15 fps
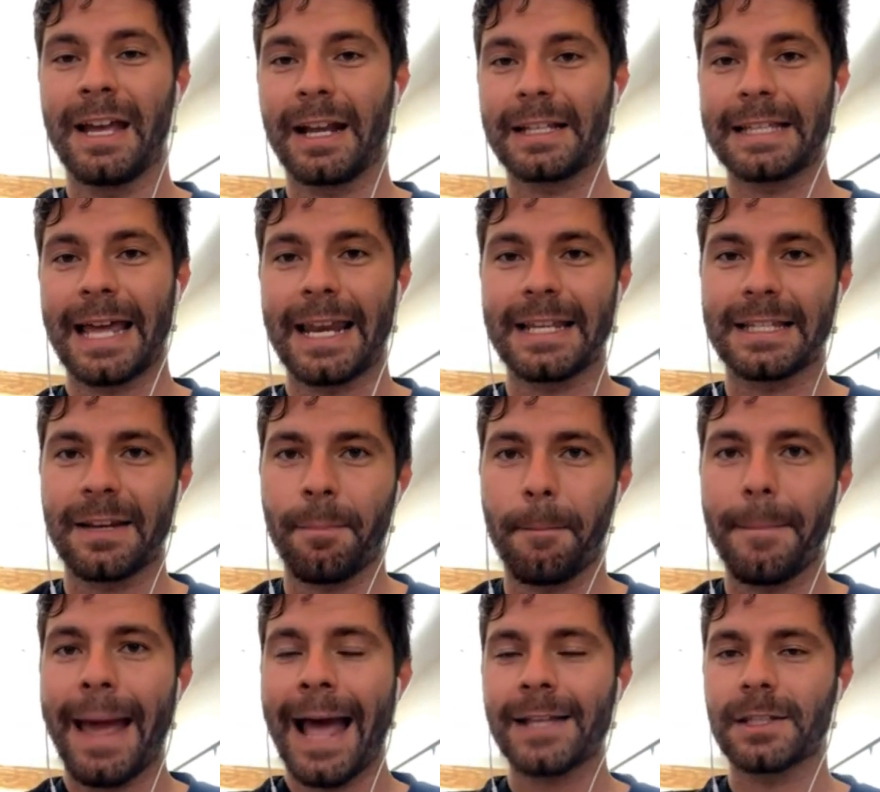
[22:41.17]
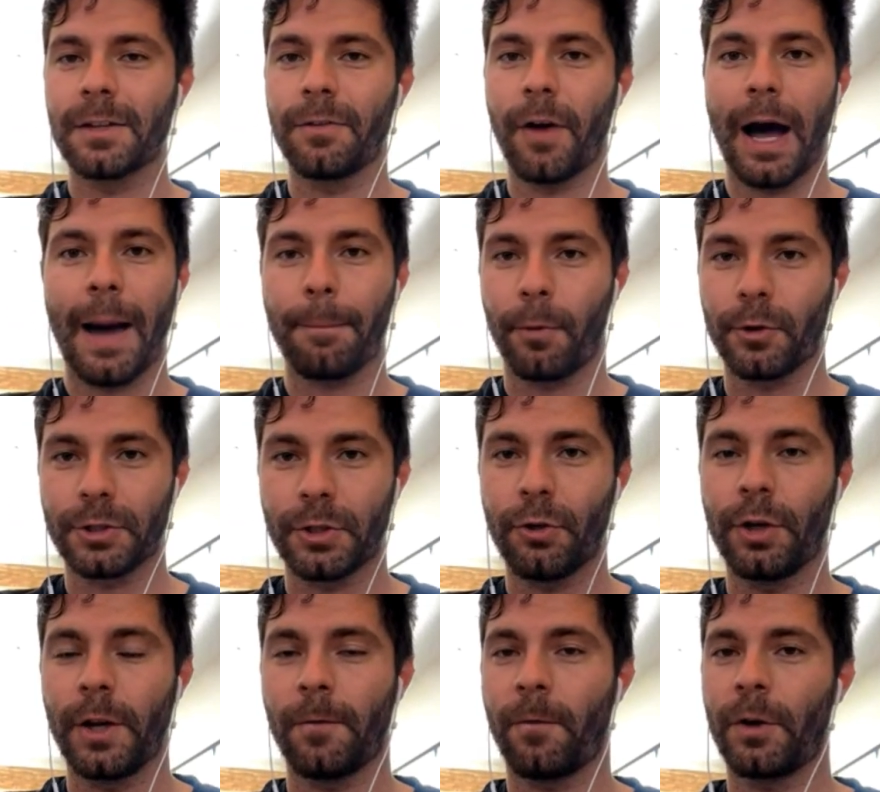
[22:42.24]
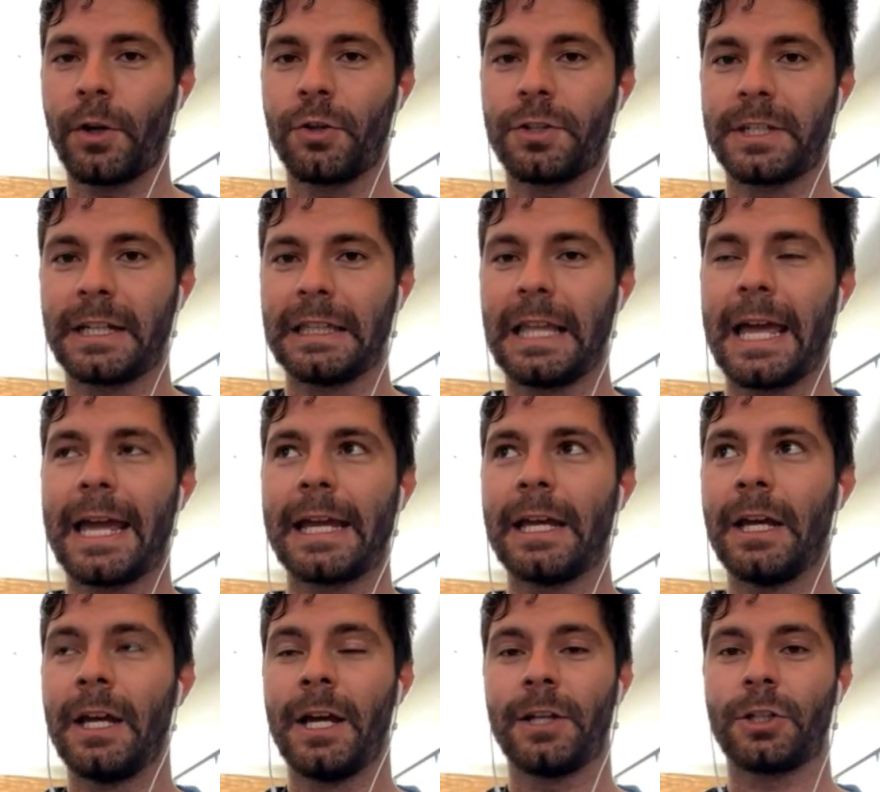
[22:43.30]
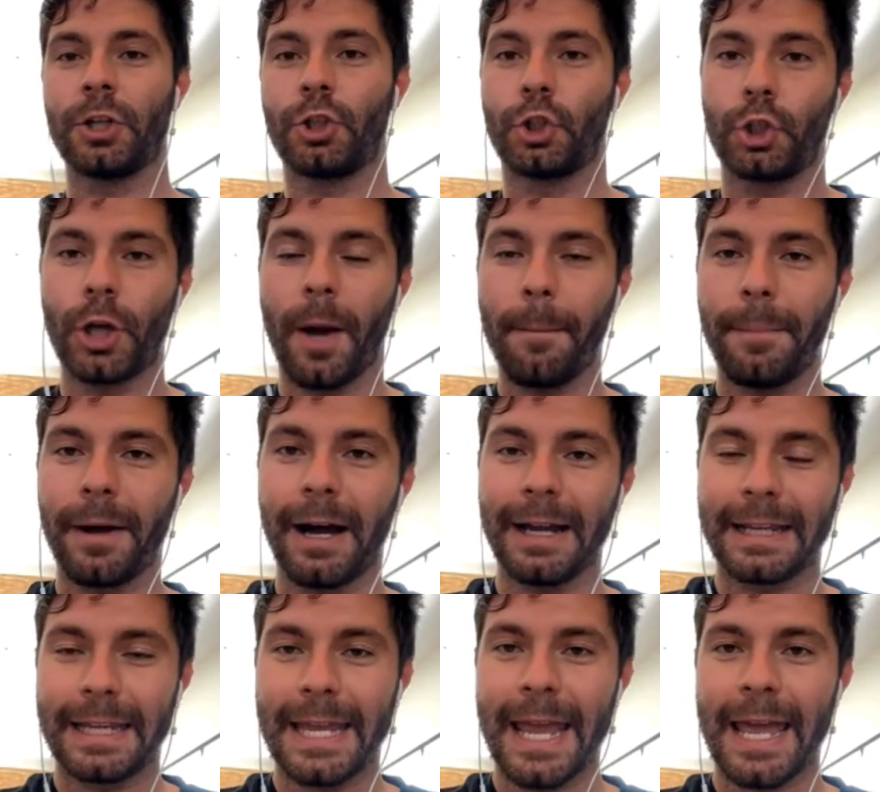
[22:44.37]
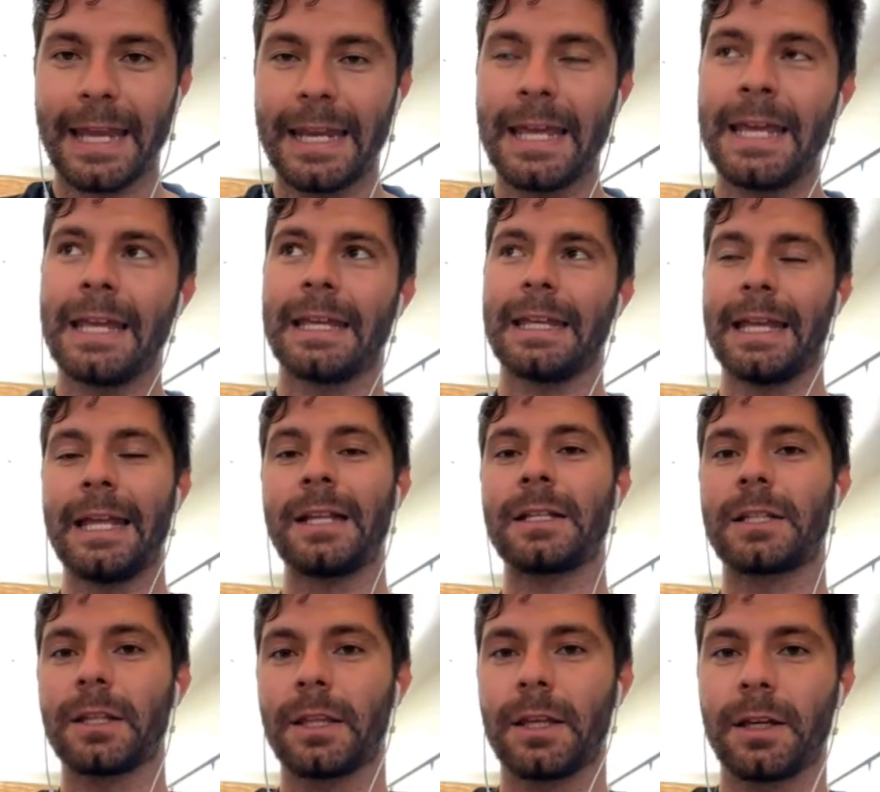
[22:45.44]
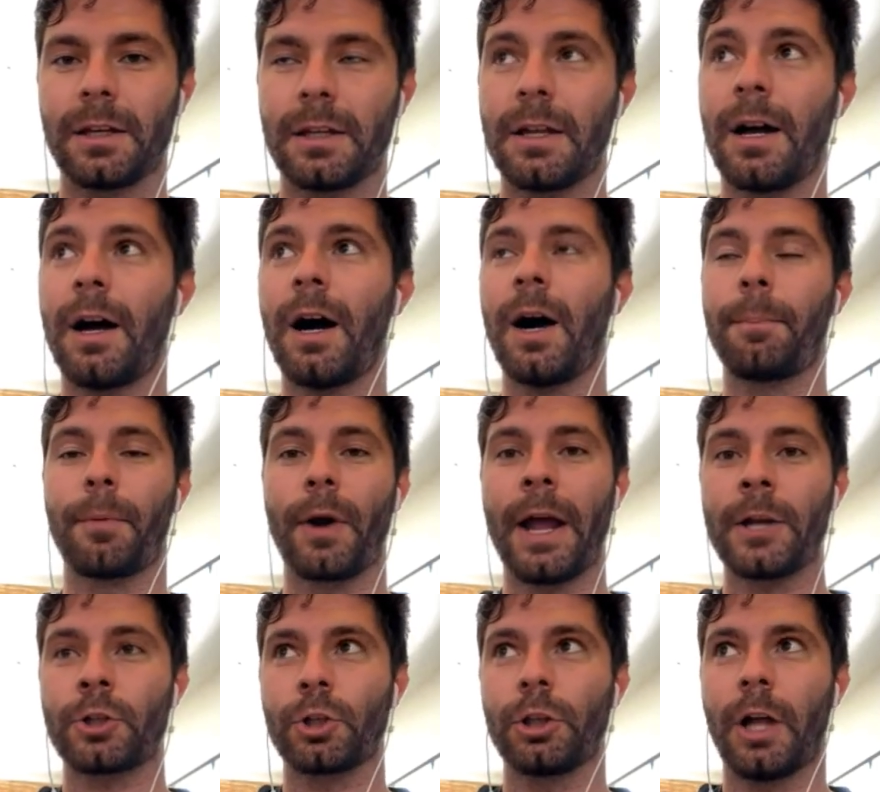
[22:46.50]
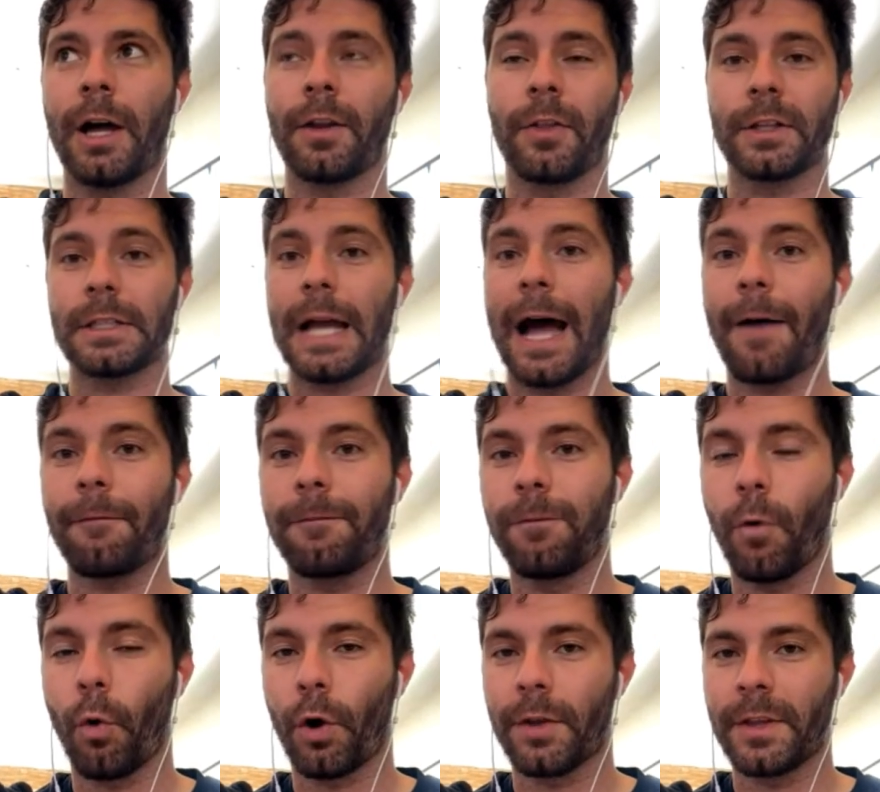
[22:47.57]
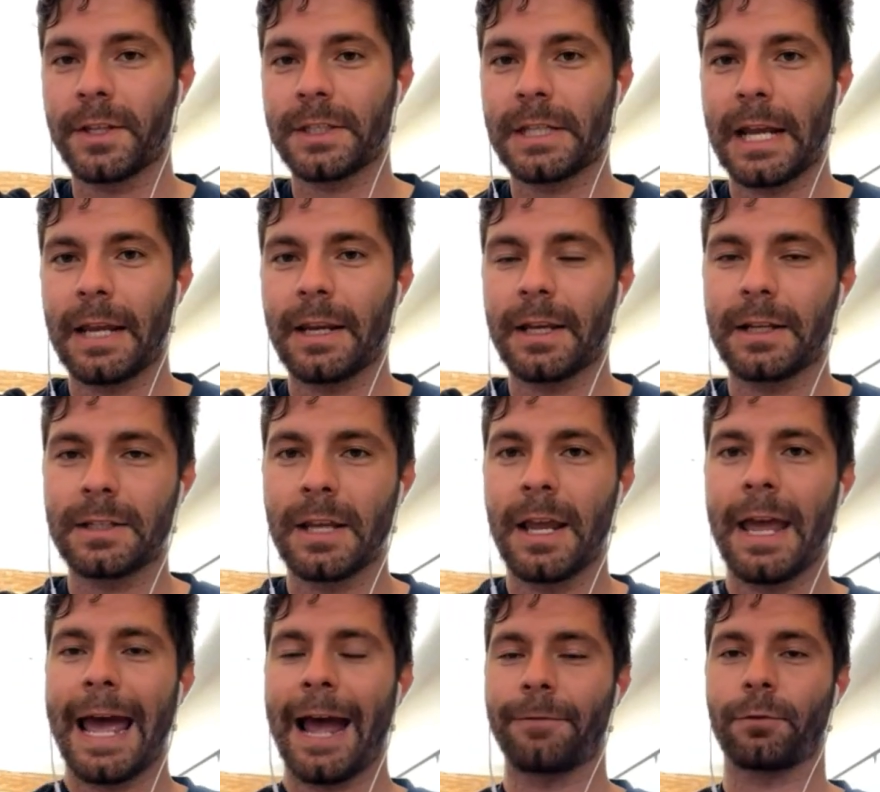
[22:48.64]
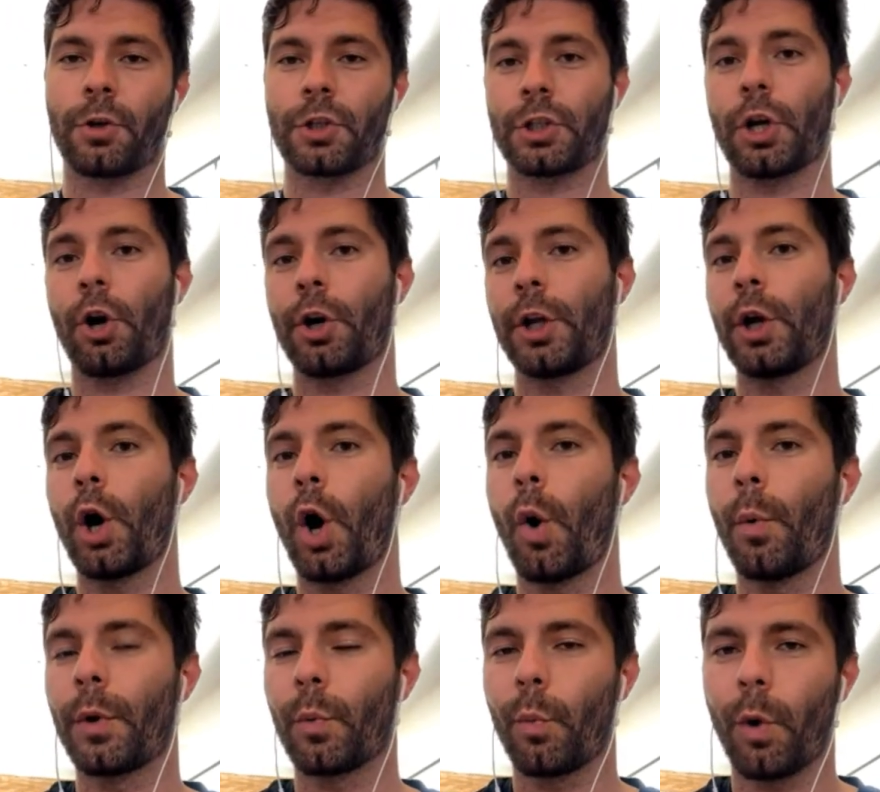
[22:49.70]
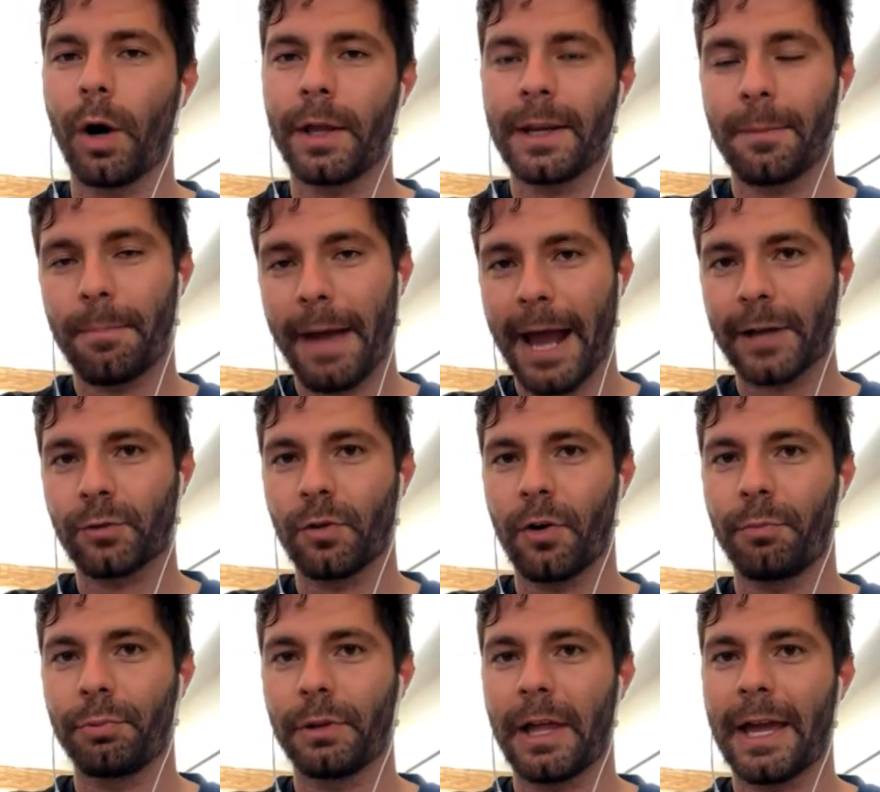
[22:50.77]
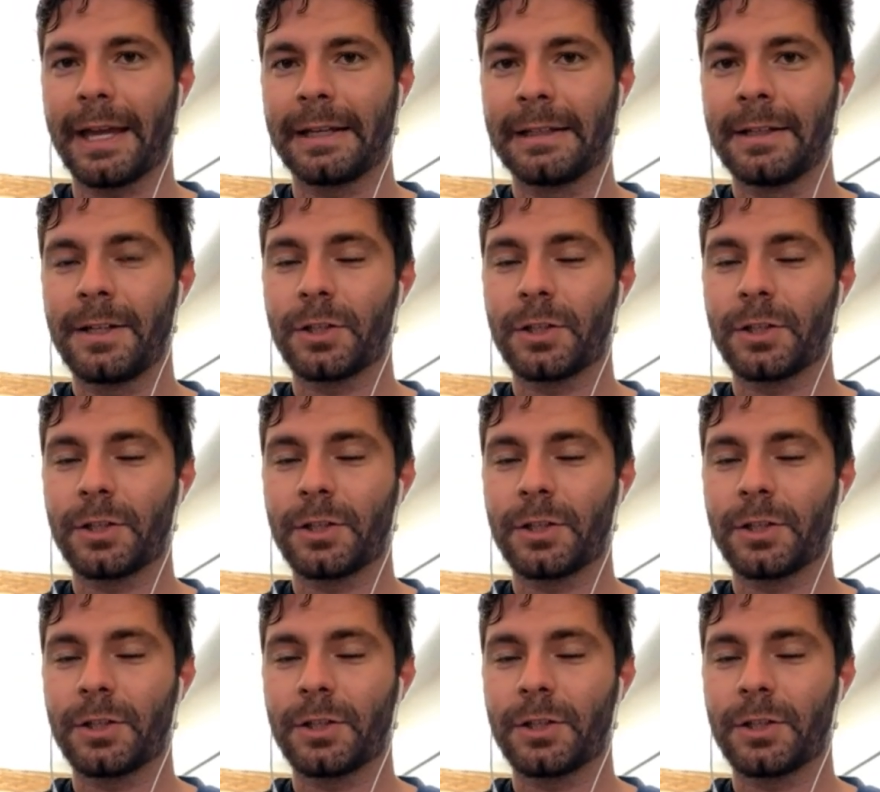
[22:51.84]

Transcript: because that is a massive opportunity for UCLA to jump again into the upper echelon of the top four in the standings after starting 0-1 in Pac-12 play.